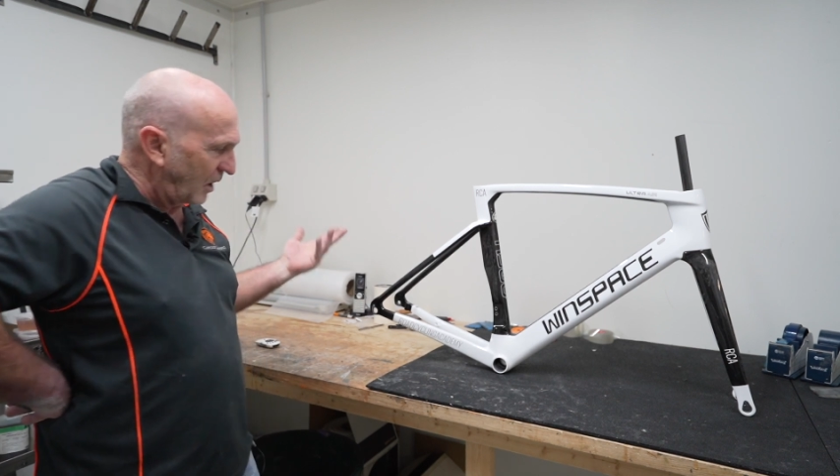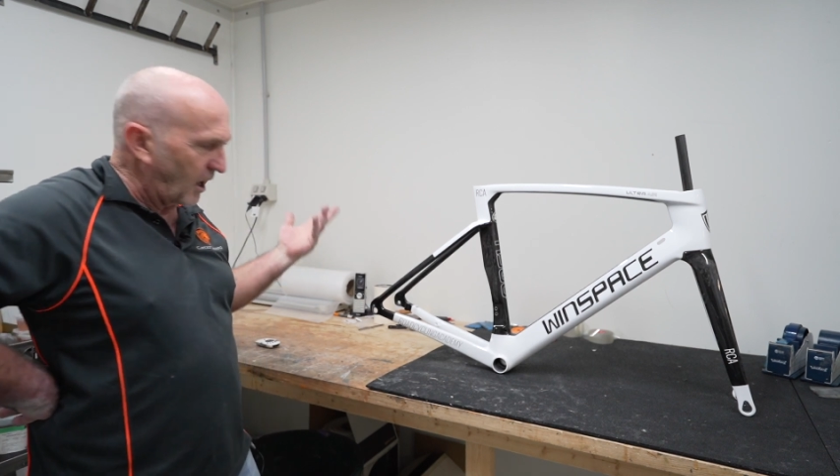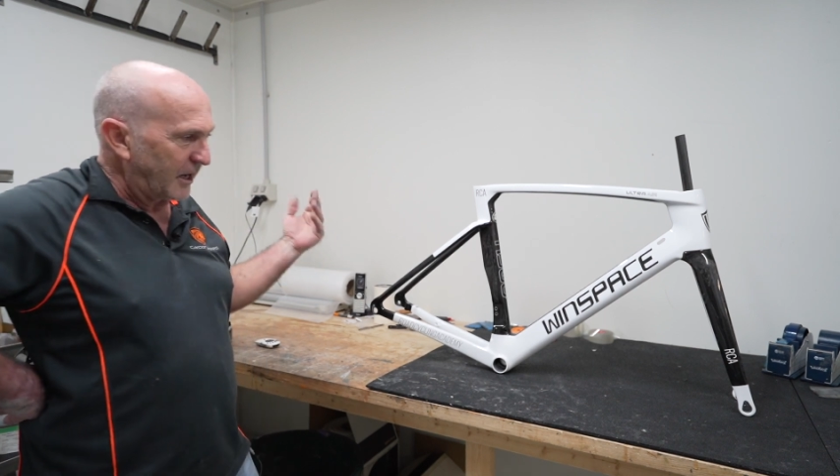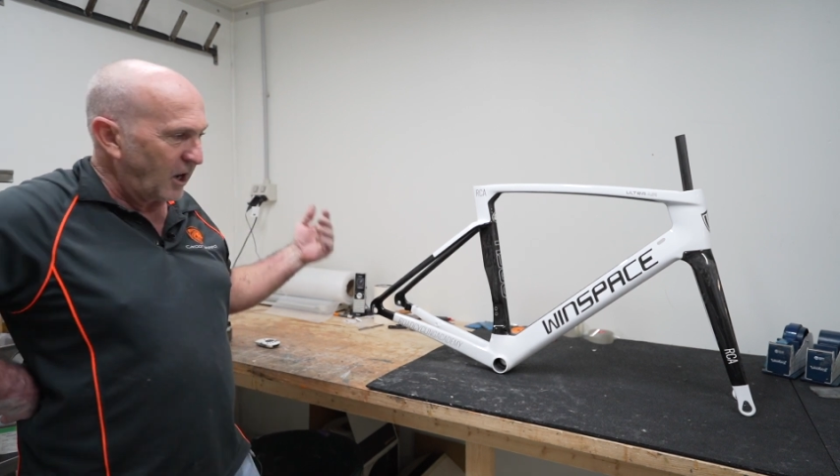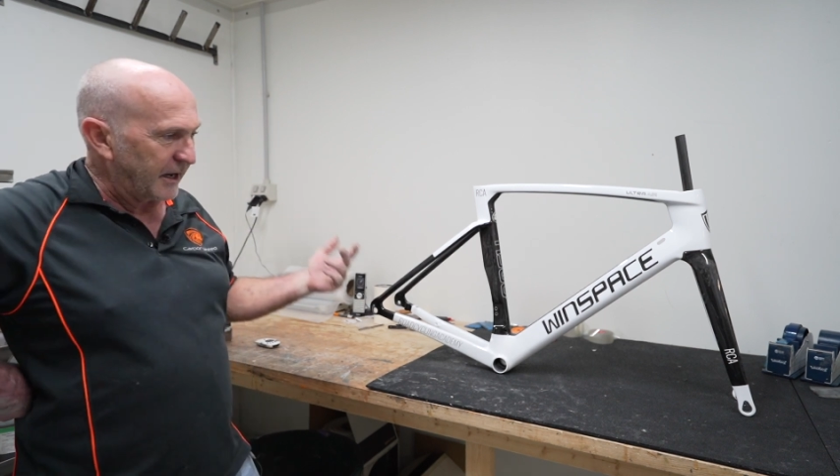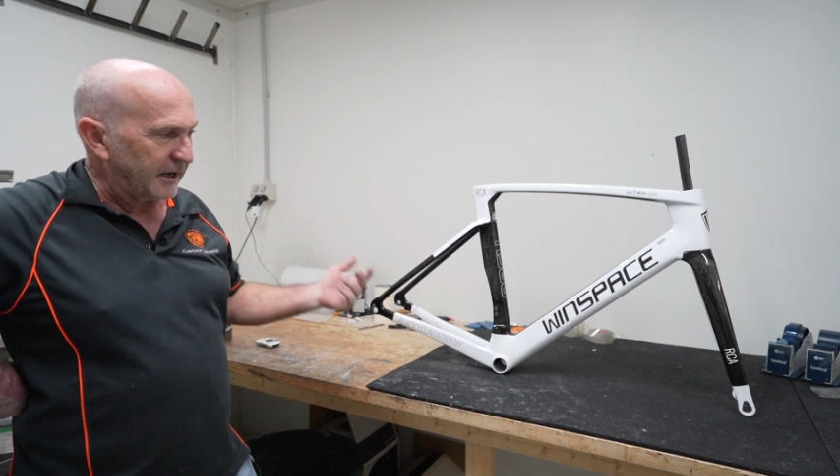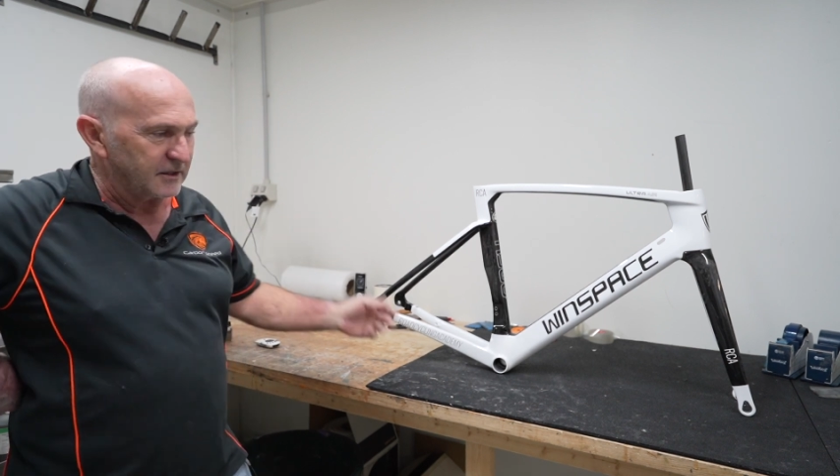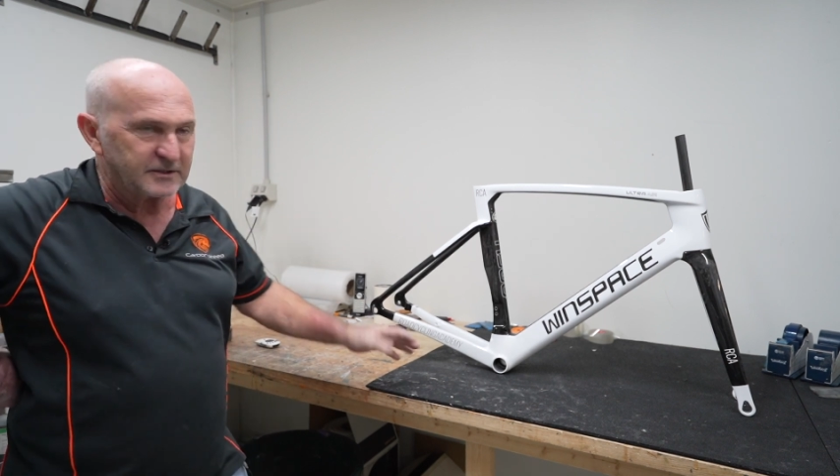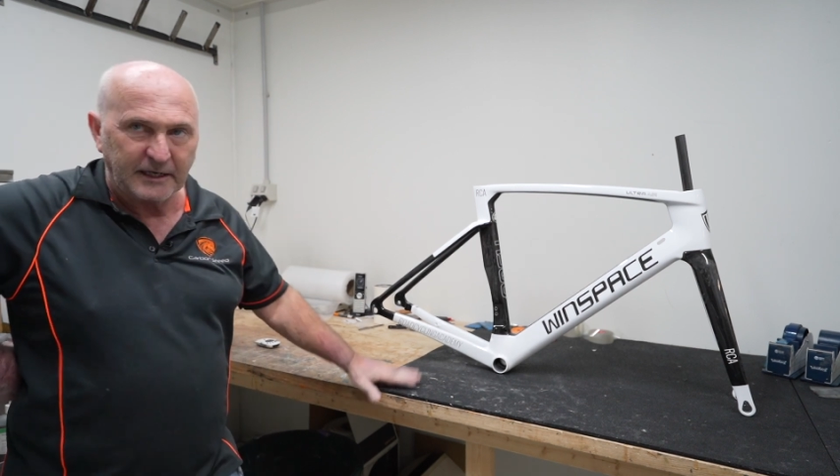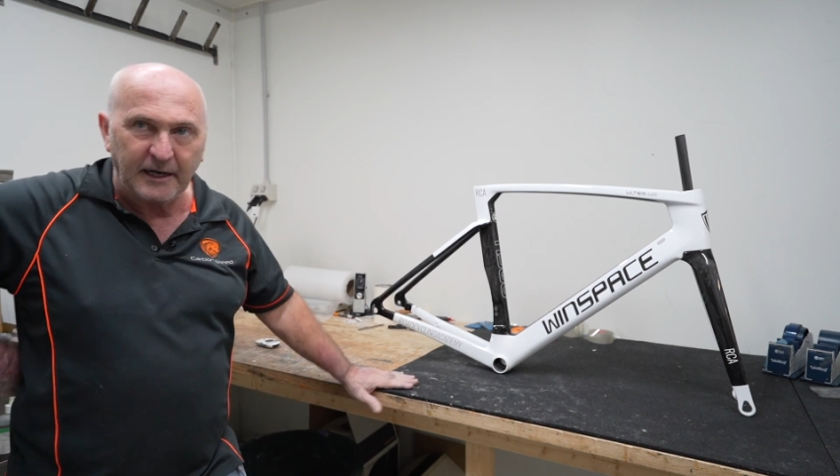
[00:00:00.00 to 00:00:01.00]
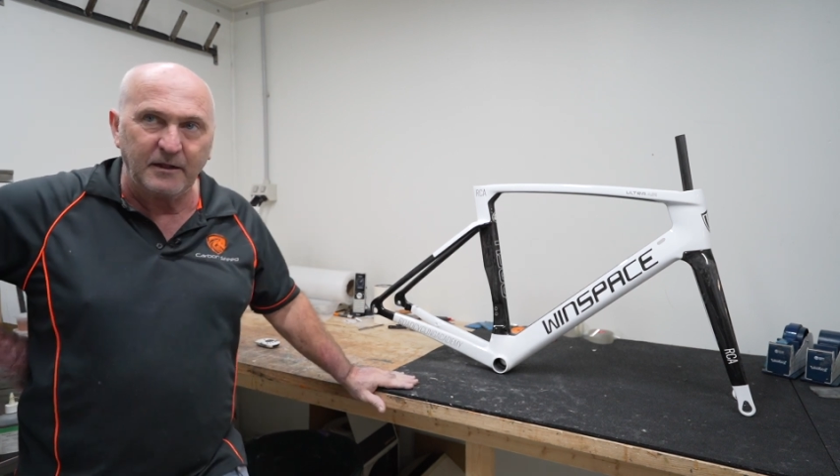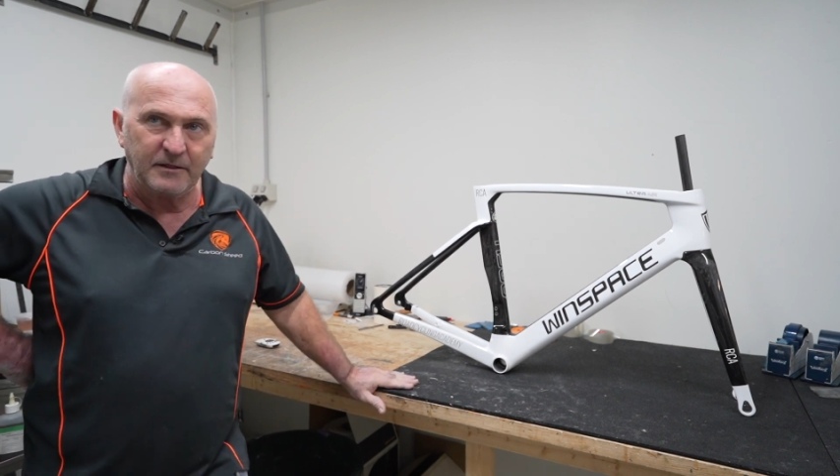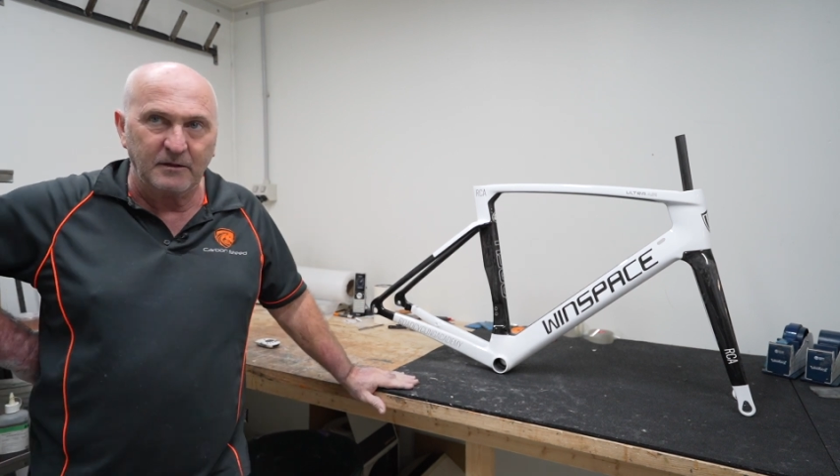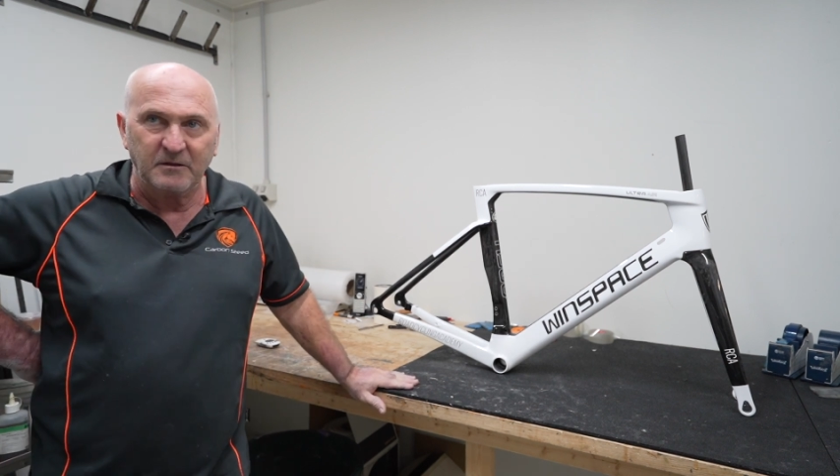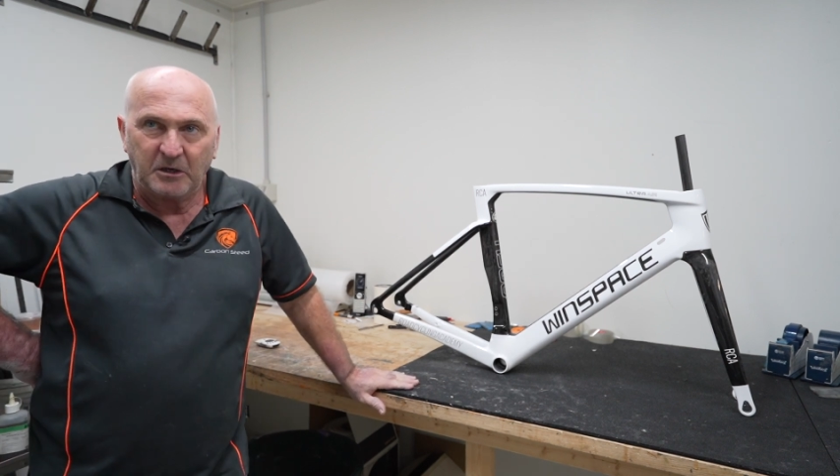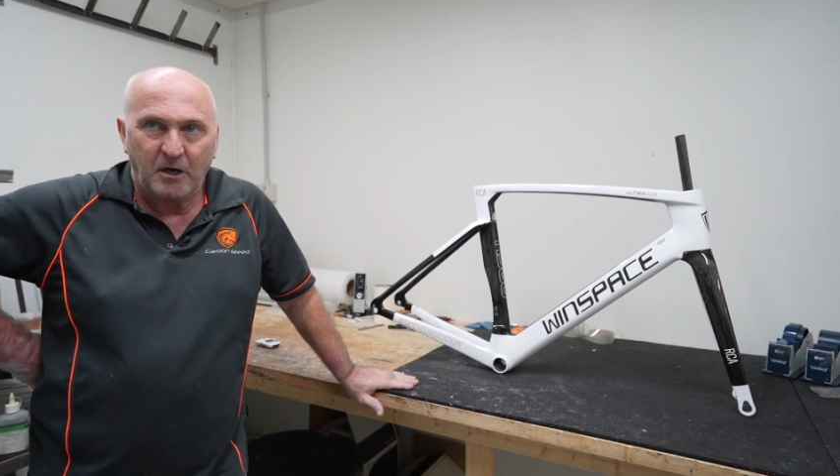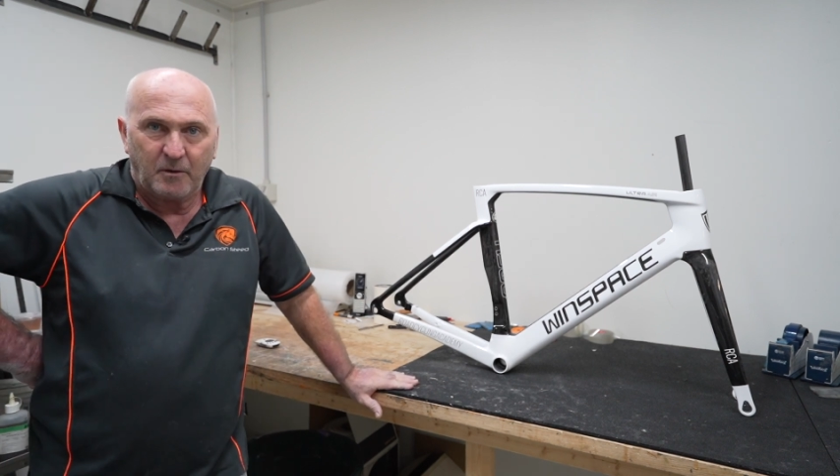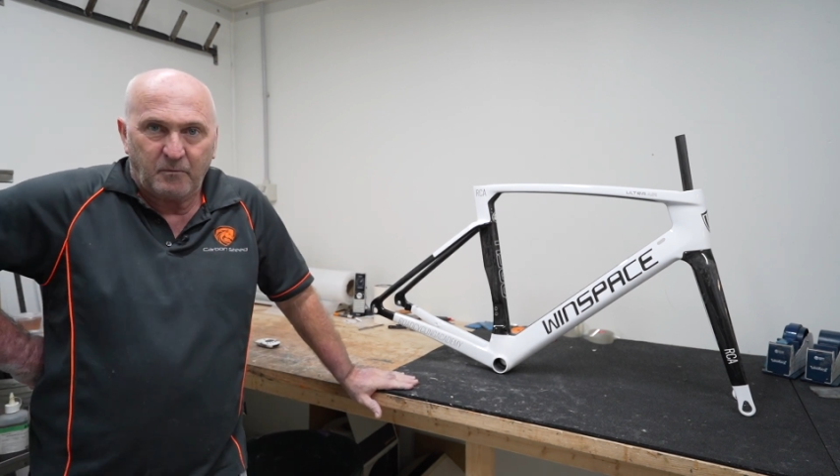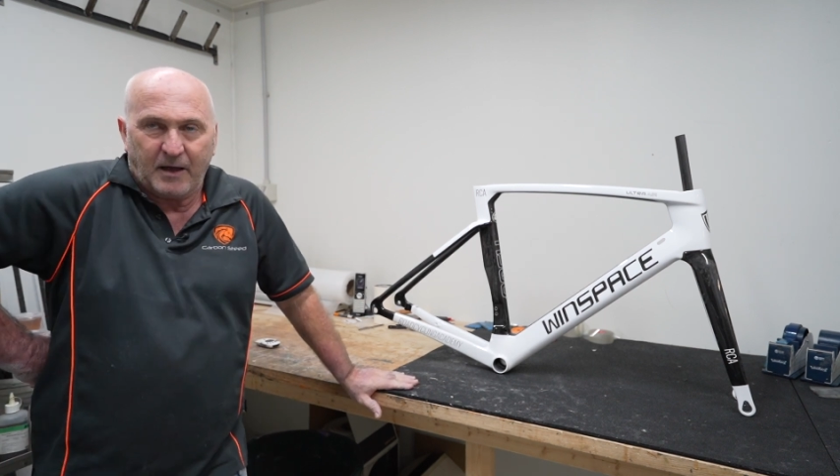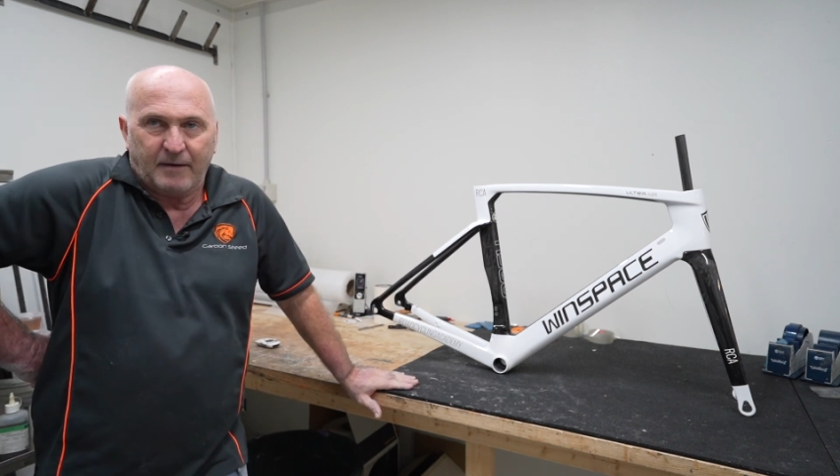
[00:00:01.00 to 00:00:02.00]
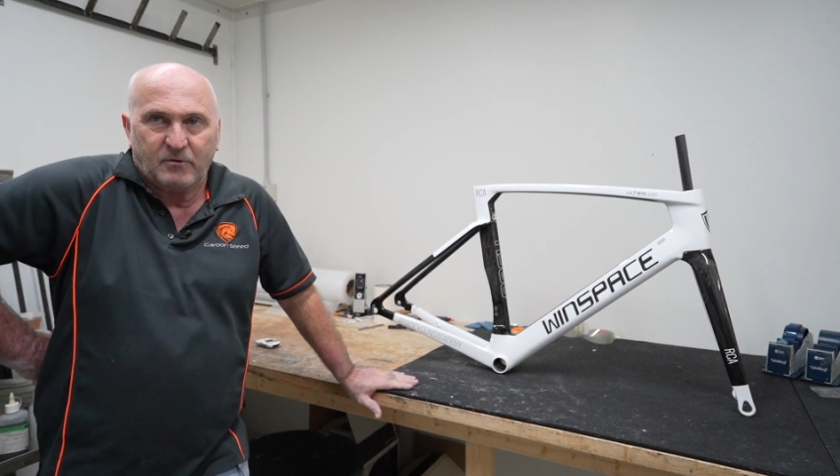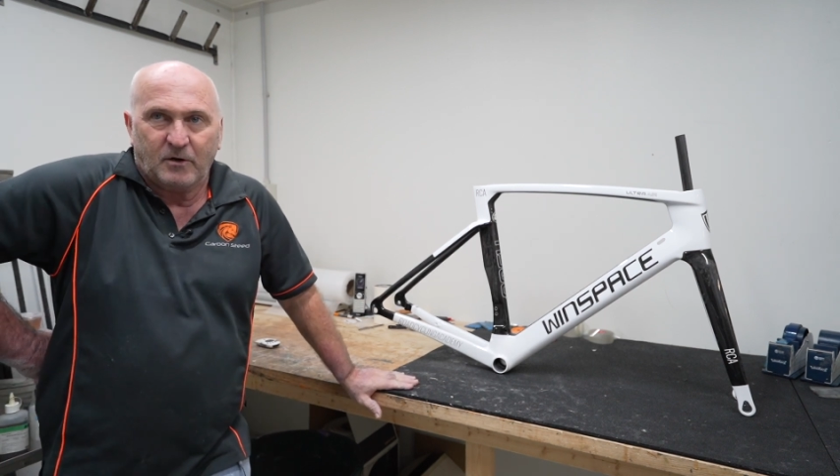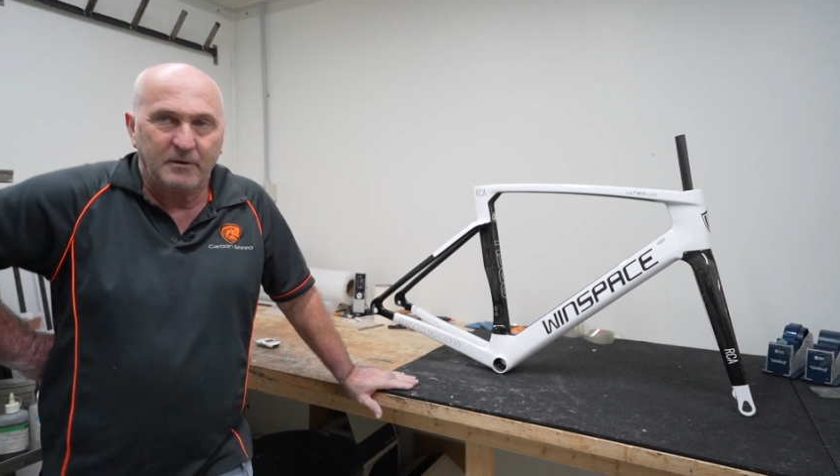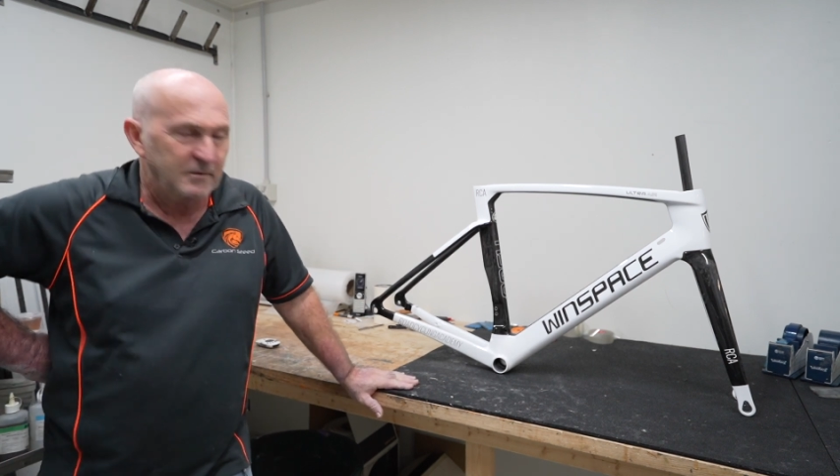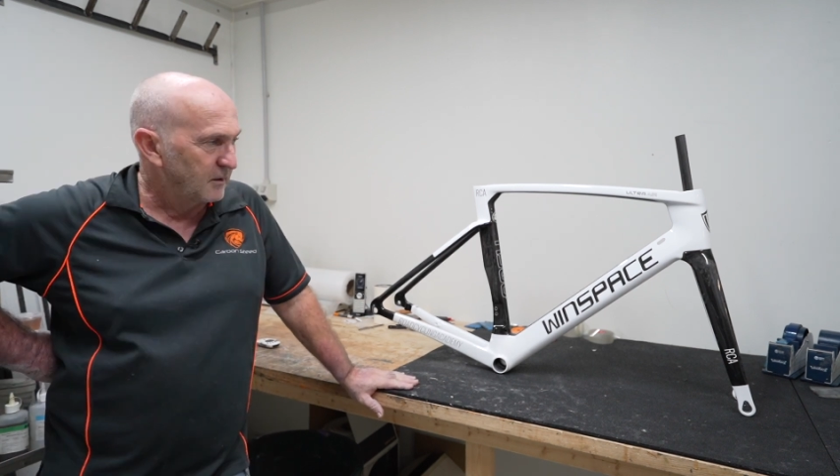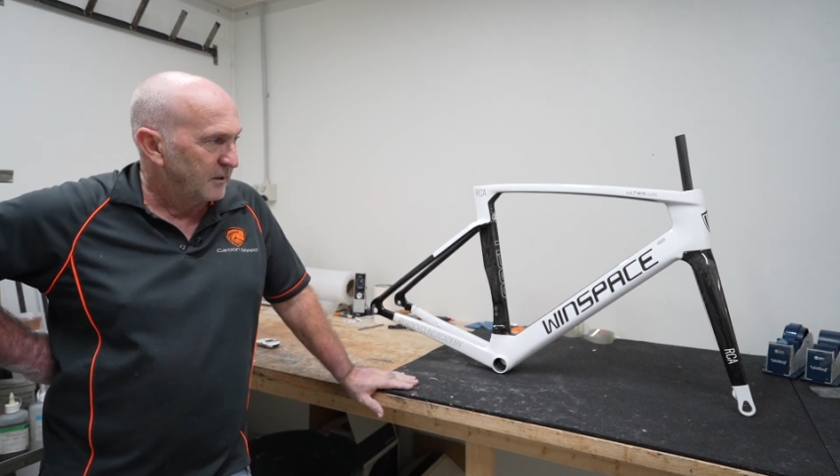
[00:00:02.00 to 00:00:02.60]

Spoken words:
I can't see anything that I have got